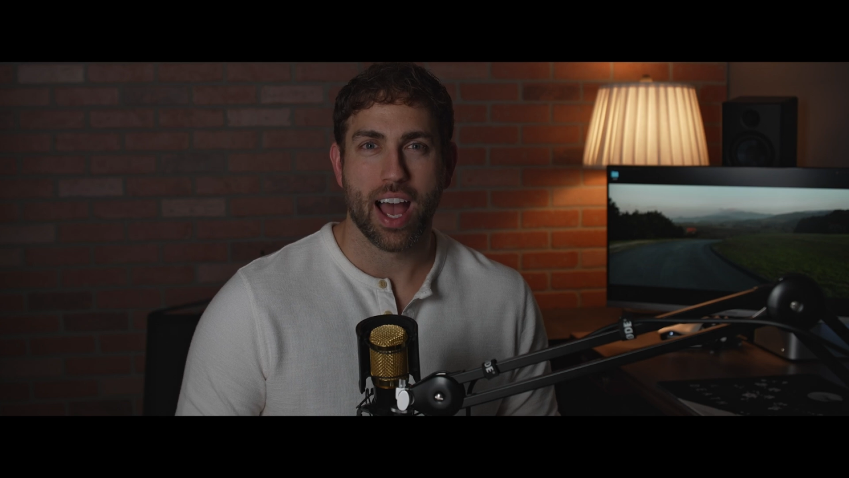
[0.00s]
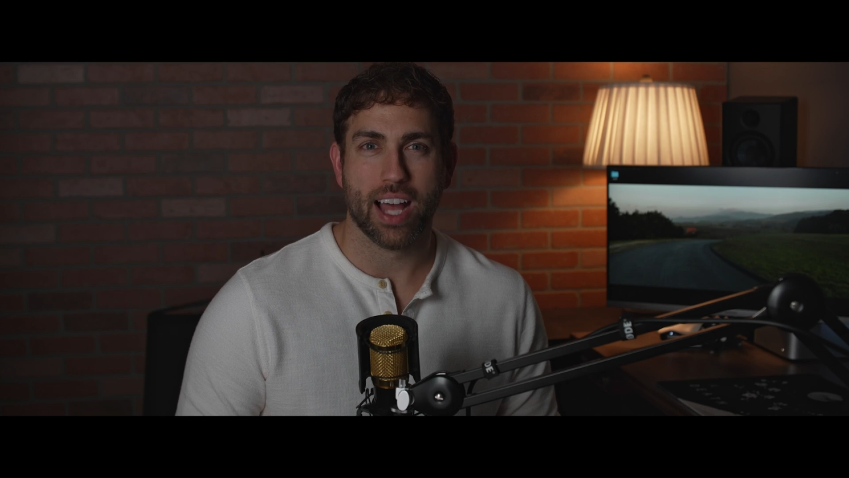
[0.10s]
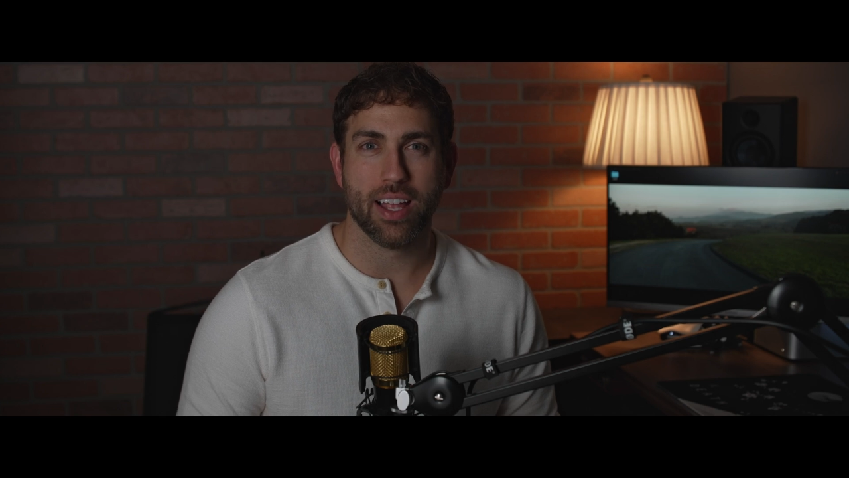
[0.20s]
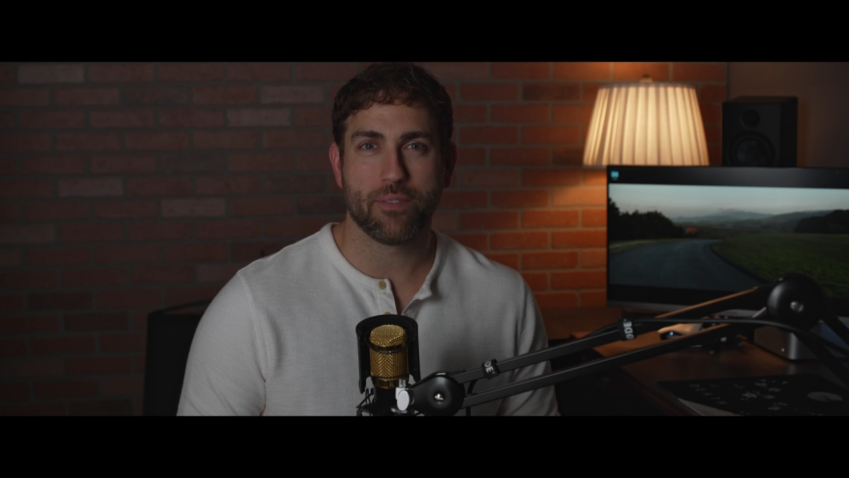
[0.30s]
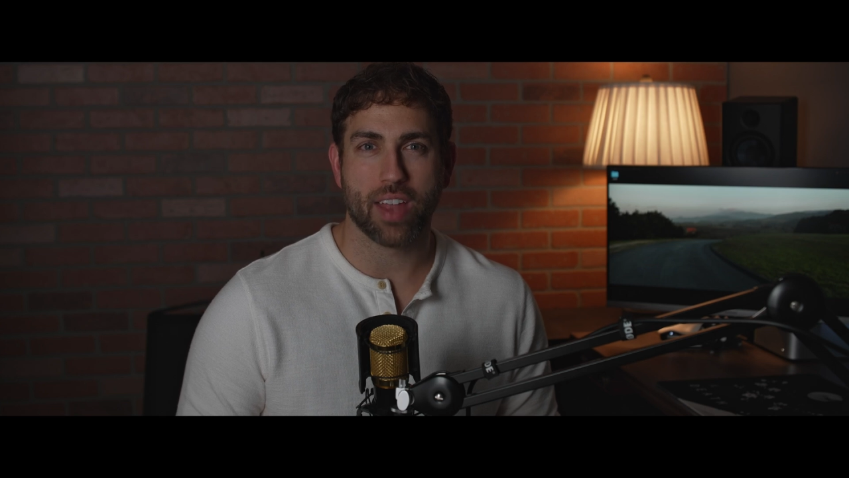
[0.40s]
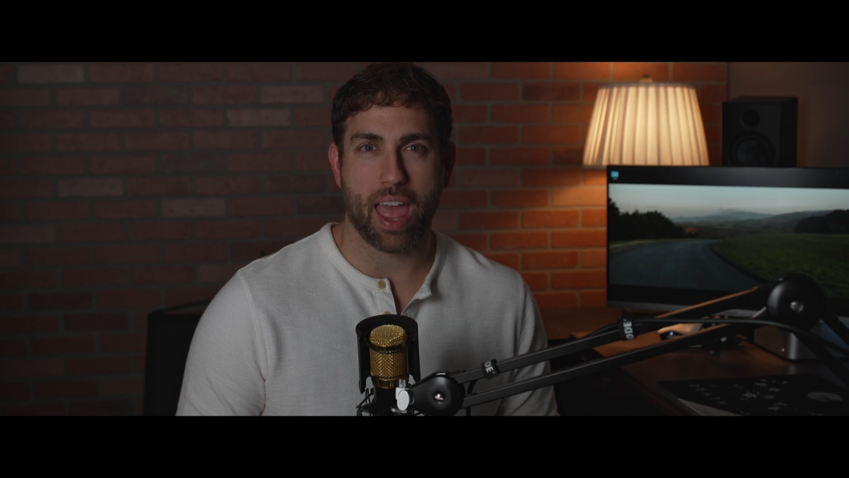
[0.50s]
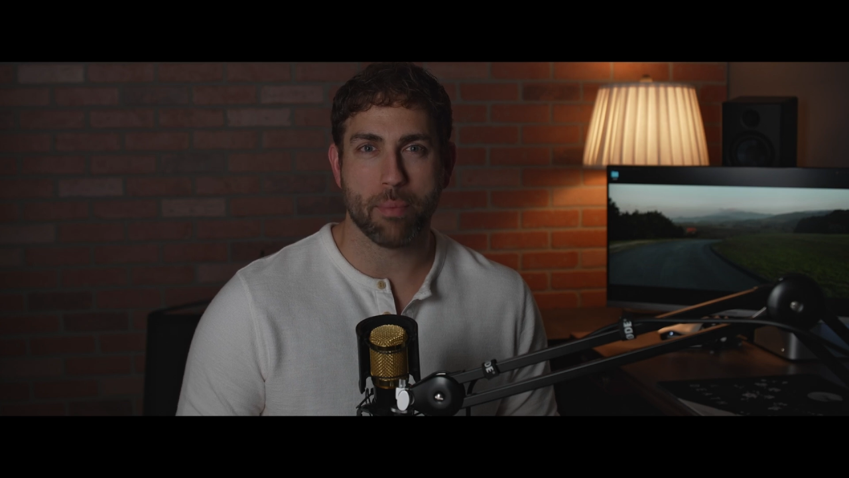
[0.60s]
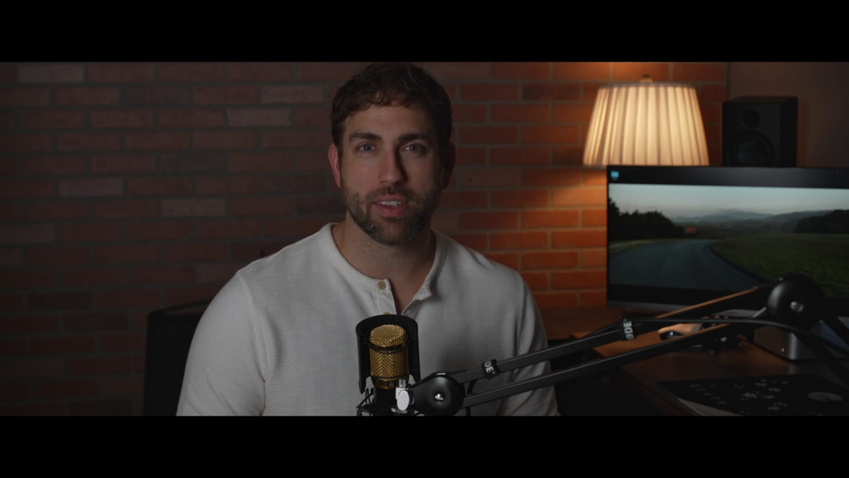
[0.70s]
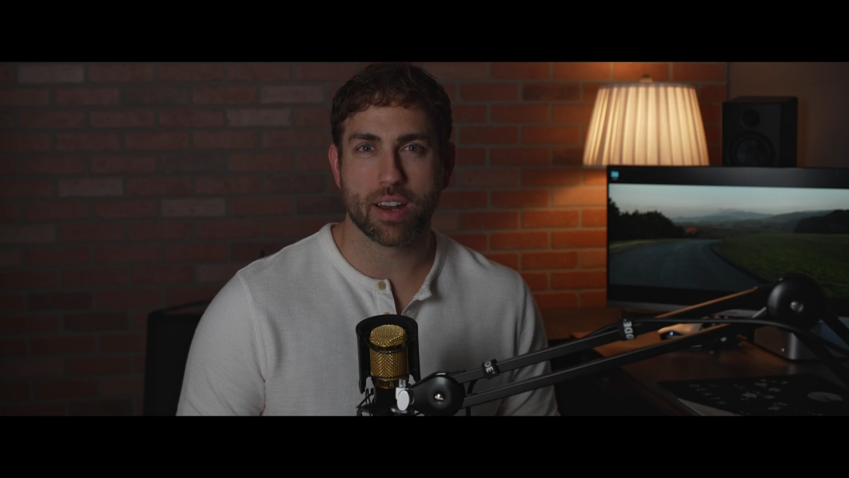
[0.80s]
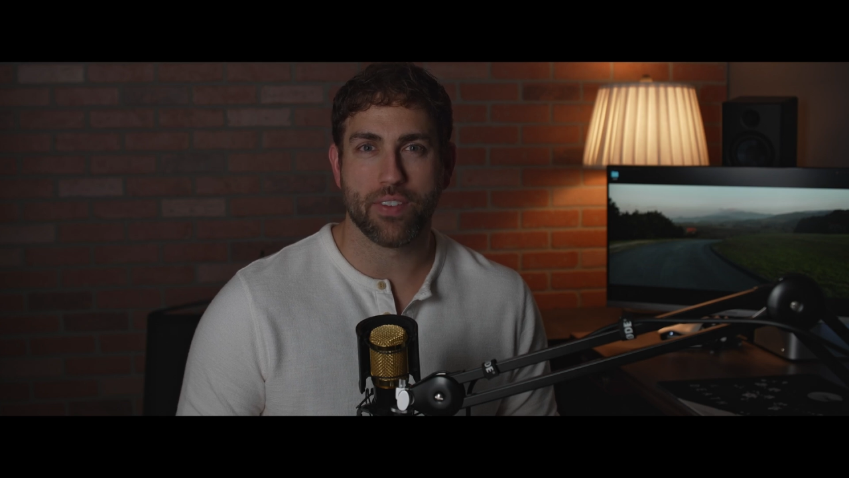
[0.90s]
I left
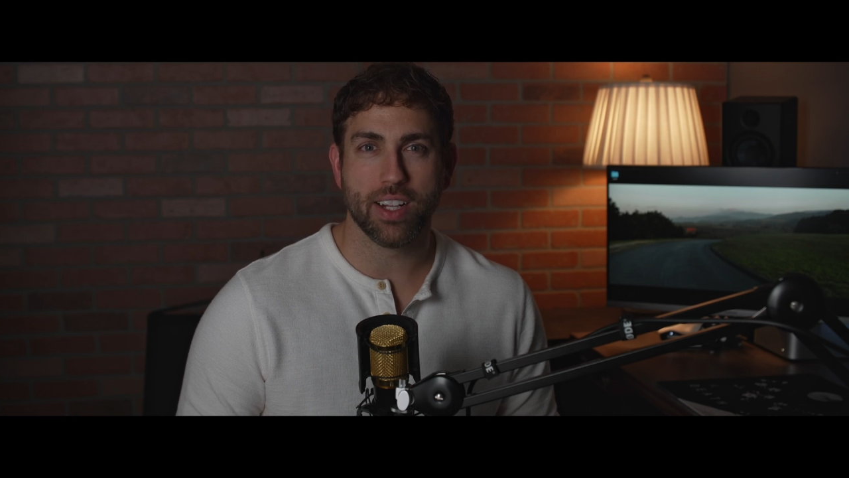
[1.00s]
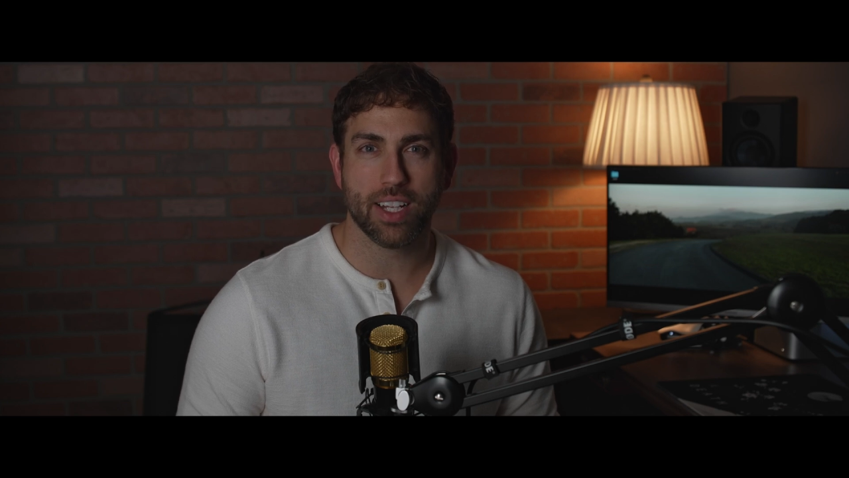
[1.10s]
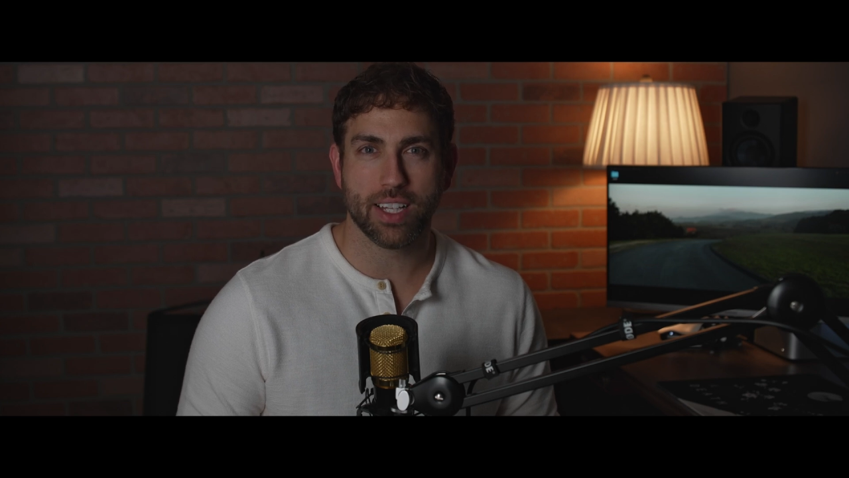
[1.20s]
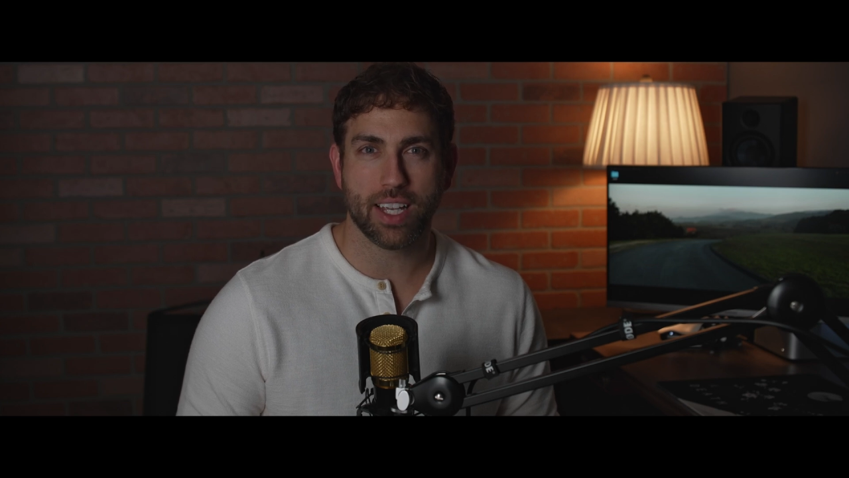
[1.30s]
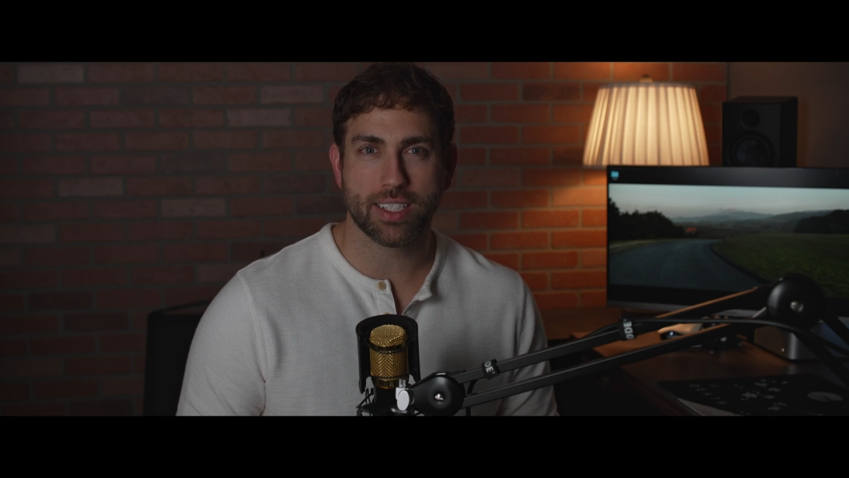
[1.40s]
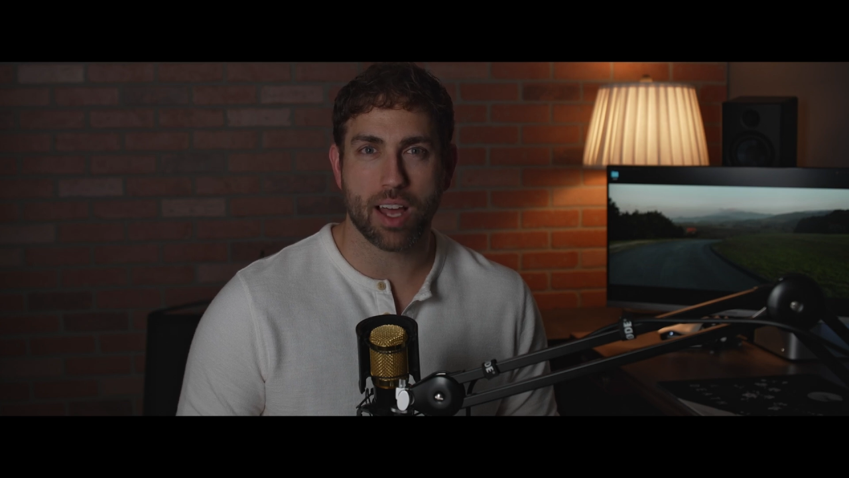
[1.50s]
Amazon affiliate links